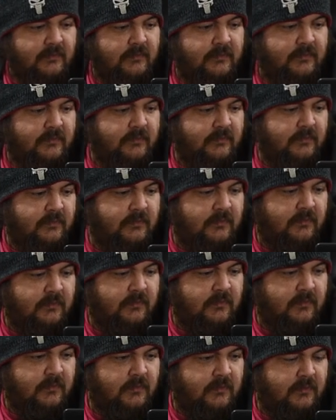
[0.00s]

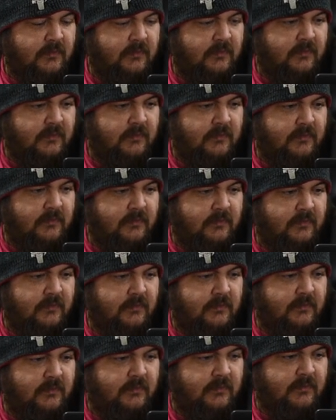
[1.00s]

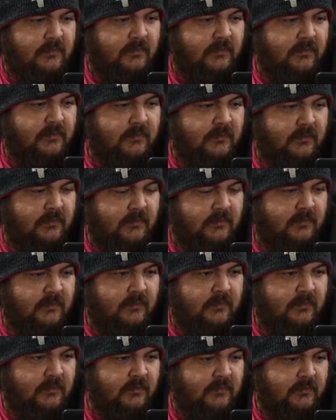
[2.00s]

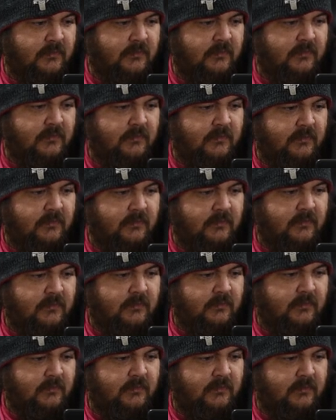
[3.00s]

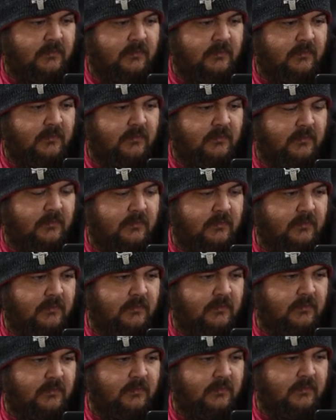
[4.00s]

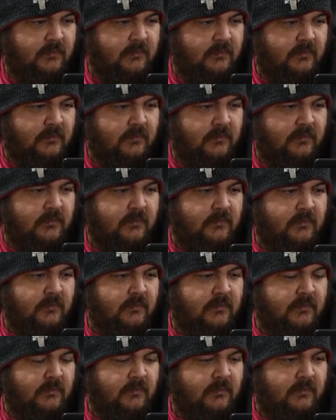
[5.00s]

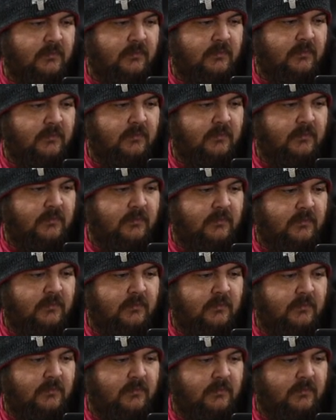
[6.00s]

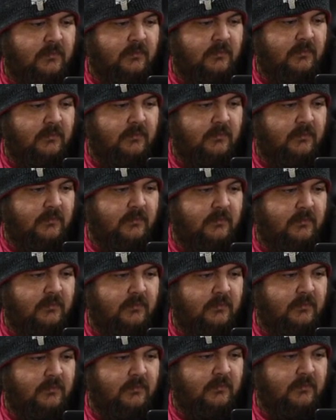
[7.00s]
This person isn't speaking.